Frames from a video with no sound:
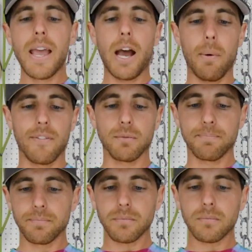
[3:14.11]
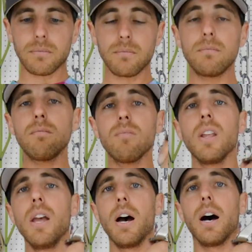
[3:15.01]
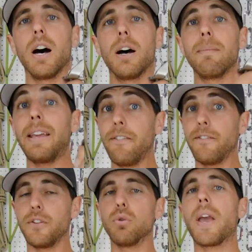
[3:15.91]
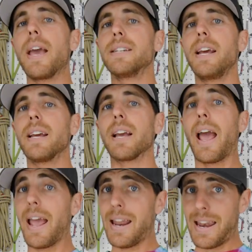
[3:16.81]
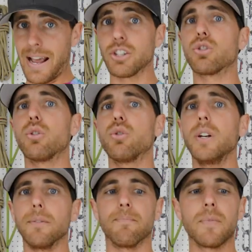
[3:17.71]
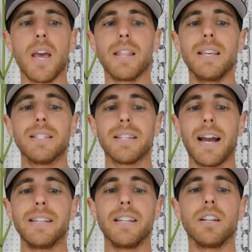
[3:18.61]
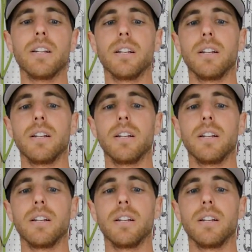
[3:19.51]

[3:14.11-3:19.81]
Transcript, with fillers: However, uh, if you can take an extra drill, these Titan